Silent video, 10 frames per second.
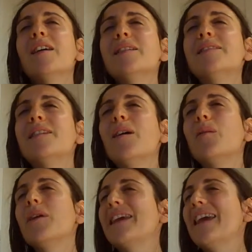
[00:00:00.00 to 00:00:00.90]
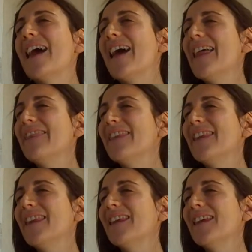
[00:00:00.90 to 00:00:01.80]
so we can
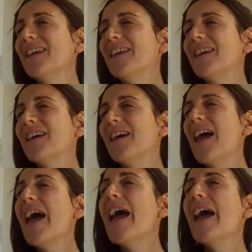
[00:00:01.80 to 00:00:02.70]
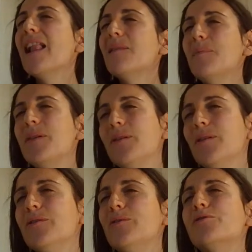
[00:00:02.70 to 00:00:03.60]
help
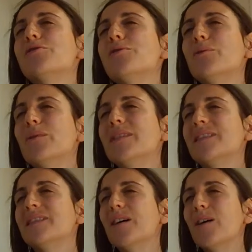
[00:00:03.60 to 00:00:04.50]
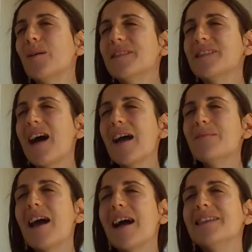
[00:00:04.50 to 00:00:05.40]
you to choose those
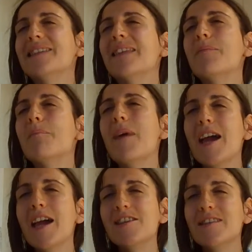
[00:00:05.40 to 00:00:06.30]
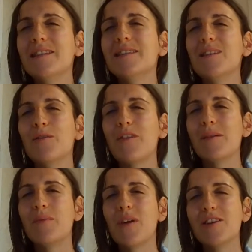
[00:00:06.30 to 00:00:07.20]
timelines that match these new
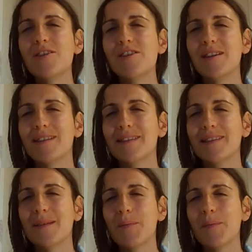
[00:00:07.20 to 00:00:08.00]
vibrations.